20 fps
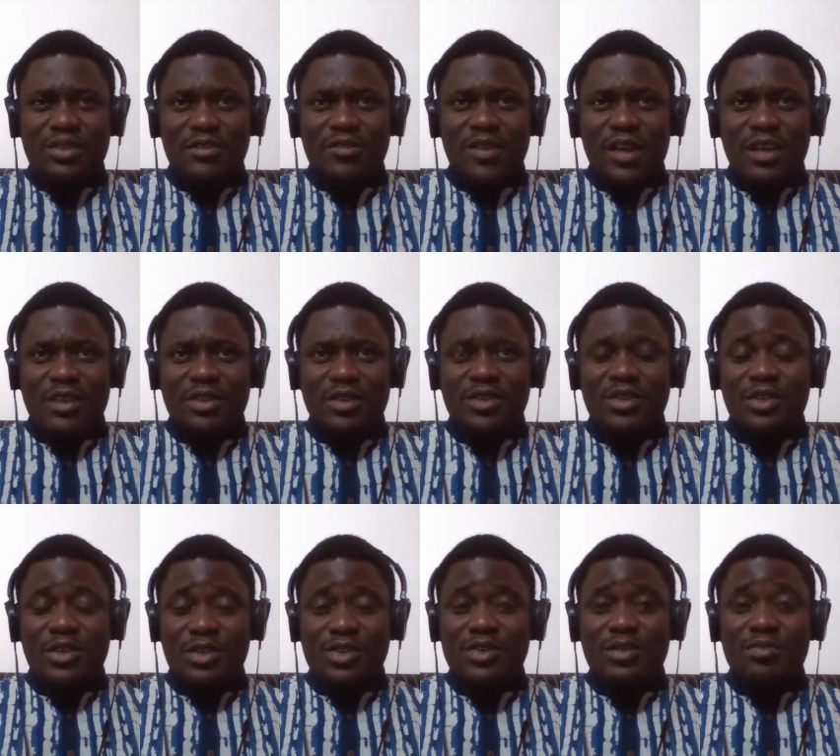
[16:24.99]
the fact that
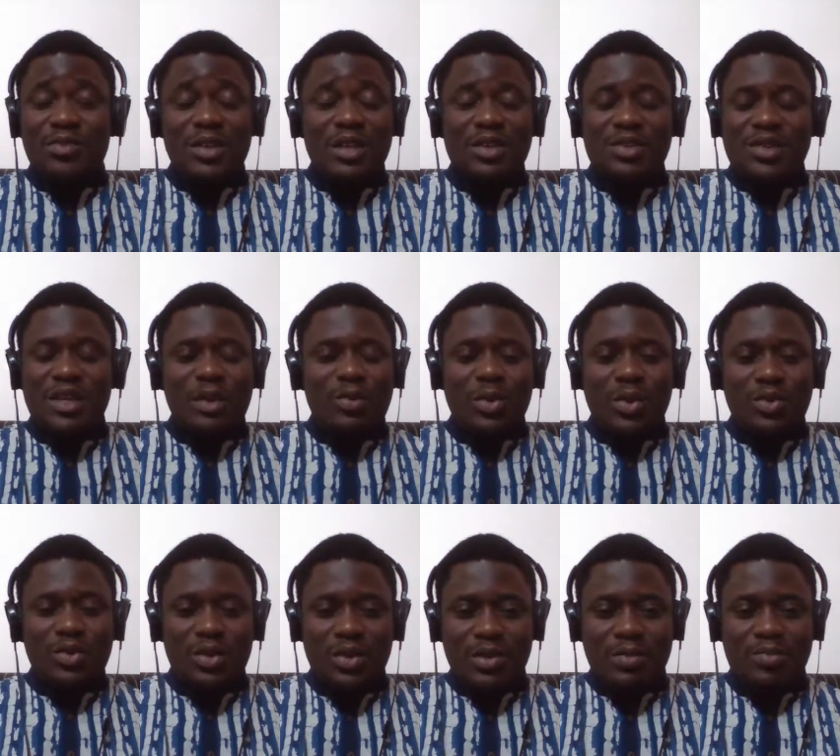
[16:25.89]
there are some things that
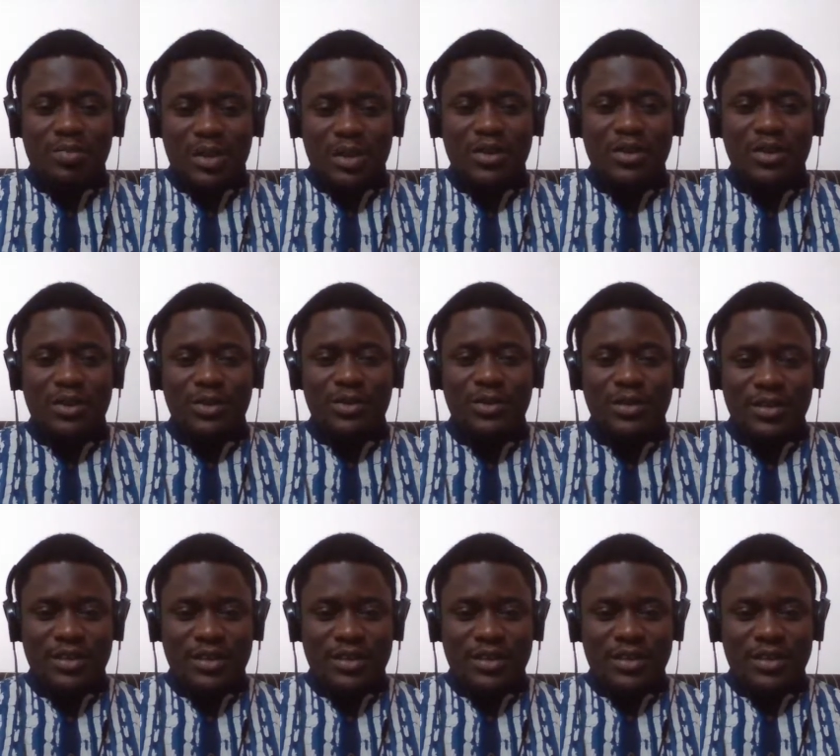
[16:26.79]
will not be known.